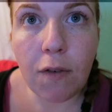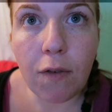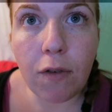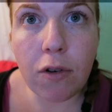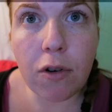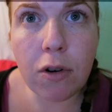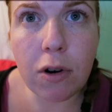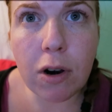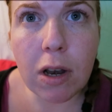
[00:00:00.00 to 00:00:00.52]

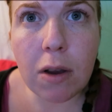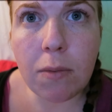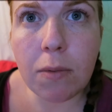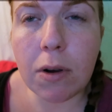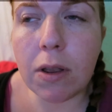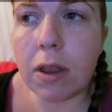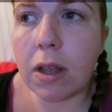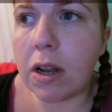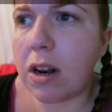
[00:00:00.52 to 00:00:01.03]
florally
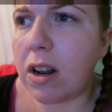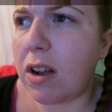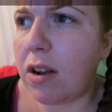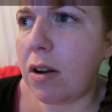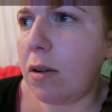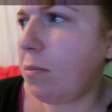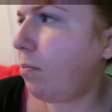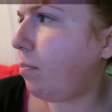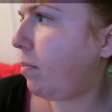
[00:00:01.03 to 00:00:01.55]
one that are
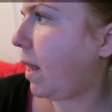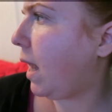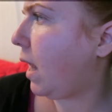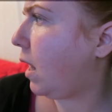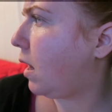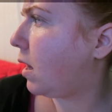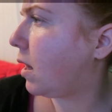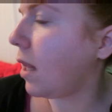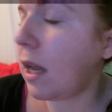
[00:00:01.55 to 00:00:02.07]
in
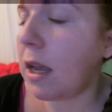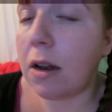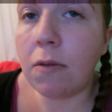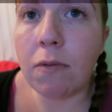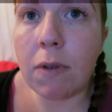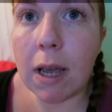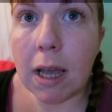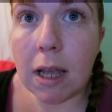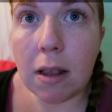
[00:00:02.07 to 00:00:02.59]
pinks
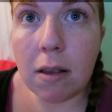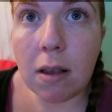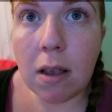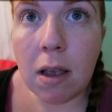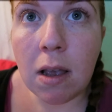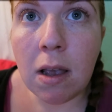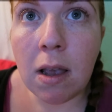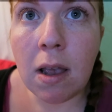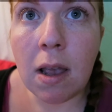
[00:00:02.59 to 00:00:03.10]
and reds,
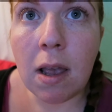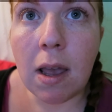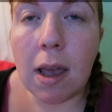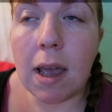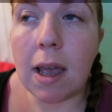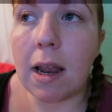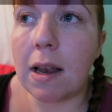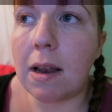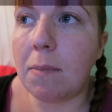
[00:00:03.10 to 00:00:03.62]

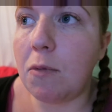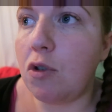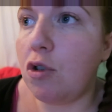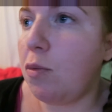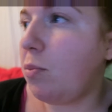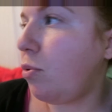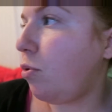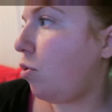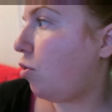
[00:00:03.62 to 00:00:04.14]
and I'm going
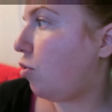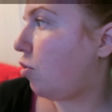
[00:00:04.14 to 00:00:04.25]
to put the